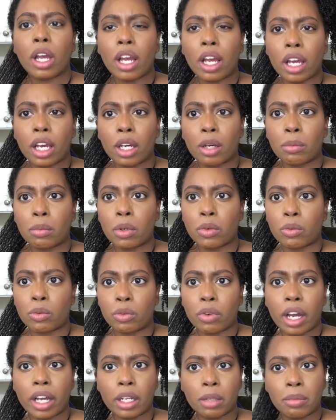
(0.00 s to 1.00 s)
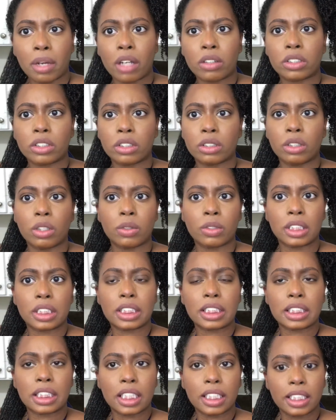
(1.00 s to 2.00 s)
am right about to go to
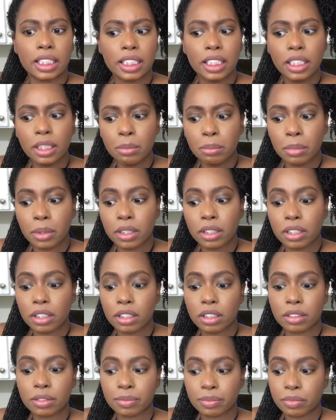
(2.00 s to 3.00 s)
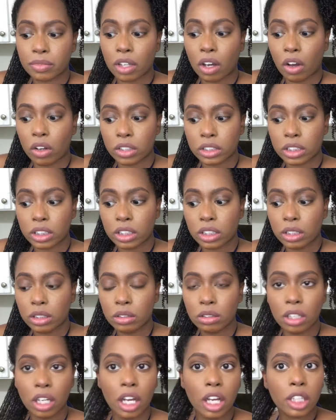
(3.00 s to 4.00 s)
sleep
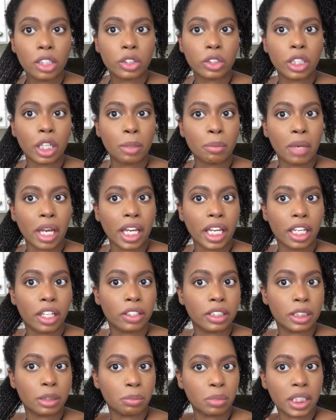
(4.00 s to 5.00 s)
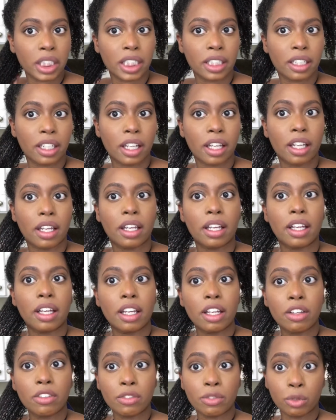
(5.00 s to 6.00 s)
also, so that my hair is big
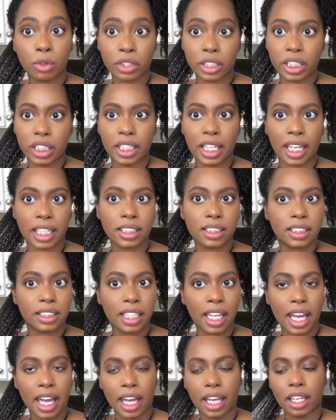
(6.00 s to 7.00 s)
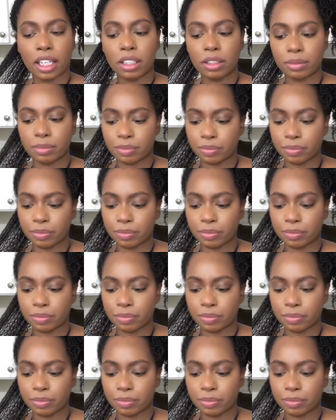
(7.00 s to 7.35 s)
for the next day.